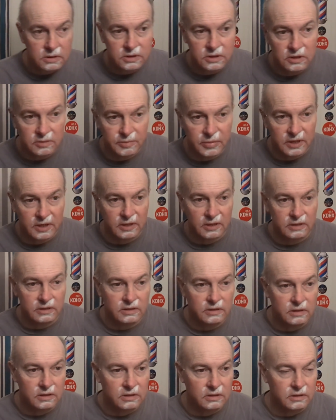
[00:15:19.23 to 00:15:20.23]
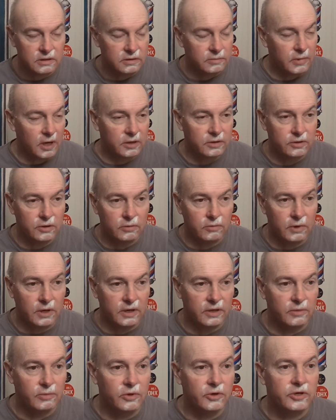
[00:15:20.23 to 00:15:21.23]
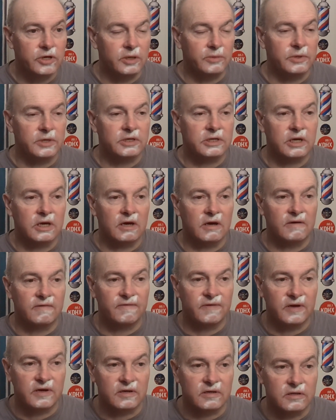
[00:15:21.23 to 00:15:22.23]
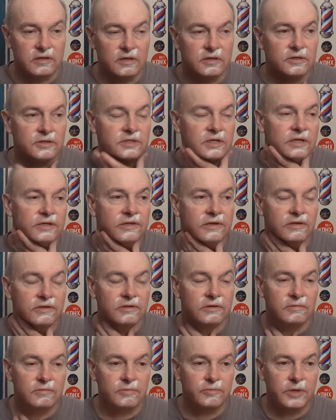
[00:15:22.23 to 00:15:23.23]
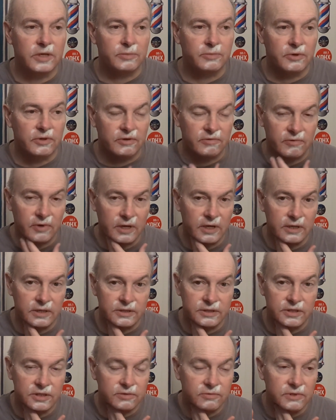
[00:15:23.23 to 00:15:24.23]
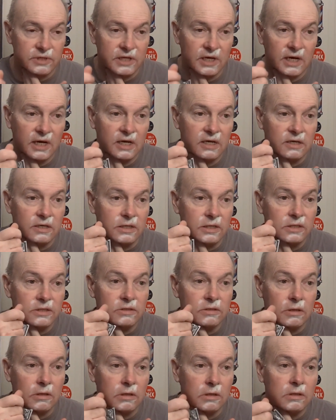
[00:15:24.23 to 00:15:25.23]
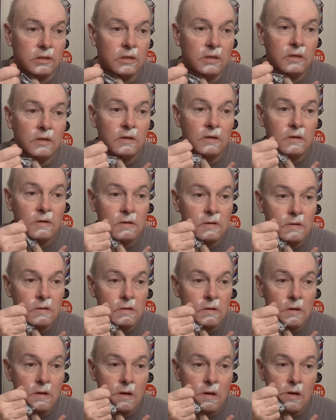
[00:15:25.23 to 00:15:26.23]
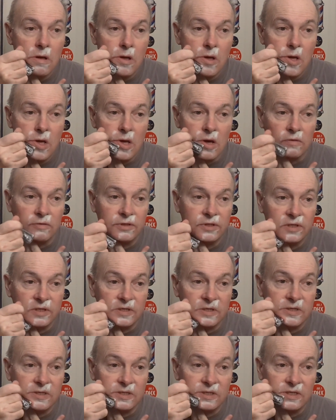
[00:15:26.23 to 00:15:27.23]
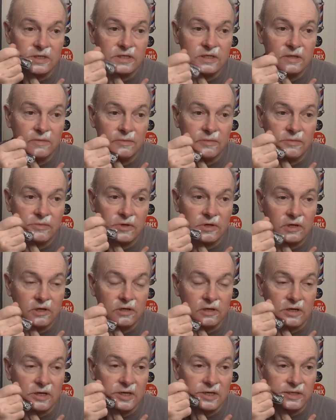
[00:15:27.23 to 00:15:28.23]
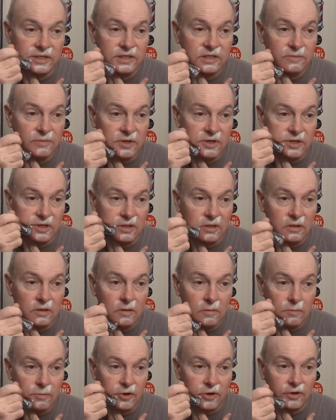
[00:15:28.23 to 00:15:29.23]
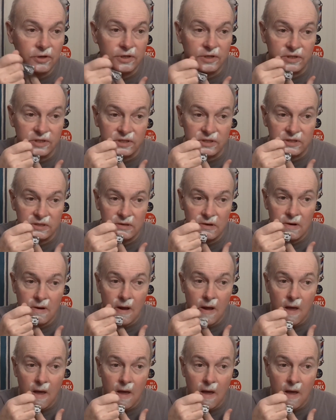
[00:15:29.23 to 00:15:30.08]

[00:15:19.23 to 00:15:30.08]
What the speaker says: It's too bad that, I don't know why the Bohemian Cafe closed. I think the people that ran it just retired is all. I wish they could have gotten somebody to purchase it.